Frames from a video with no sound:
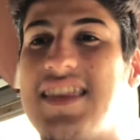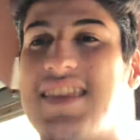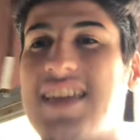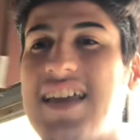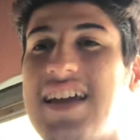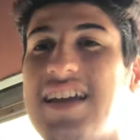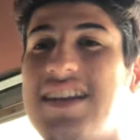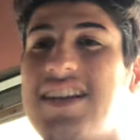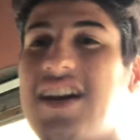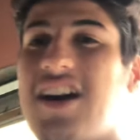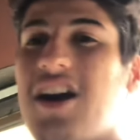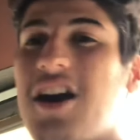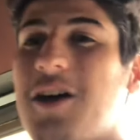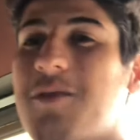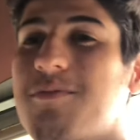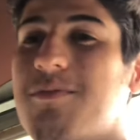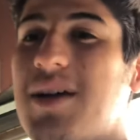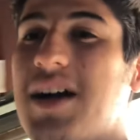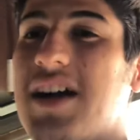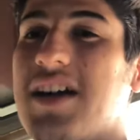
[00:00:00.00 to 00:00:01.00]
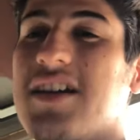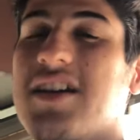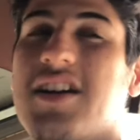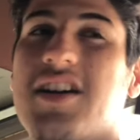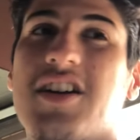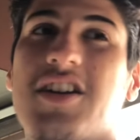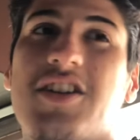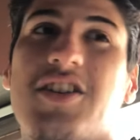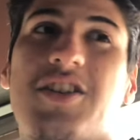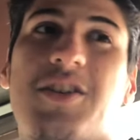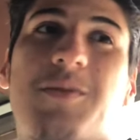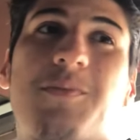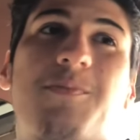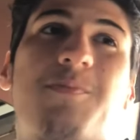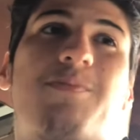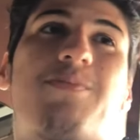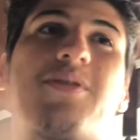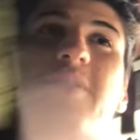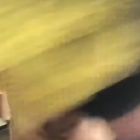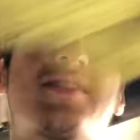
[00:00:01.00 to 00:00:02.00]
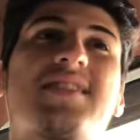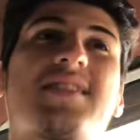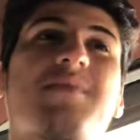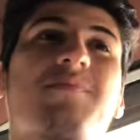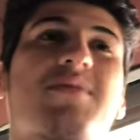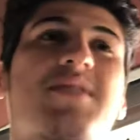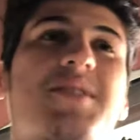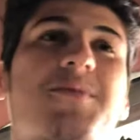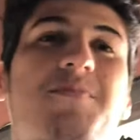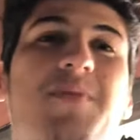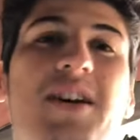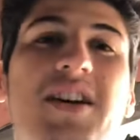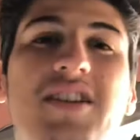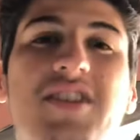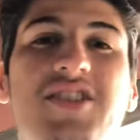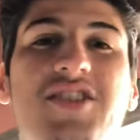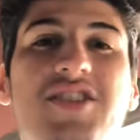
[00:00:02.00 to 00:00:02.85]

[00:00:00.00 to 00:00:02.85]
then you put some sponge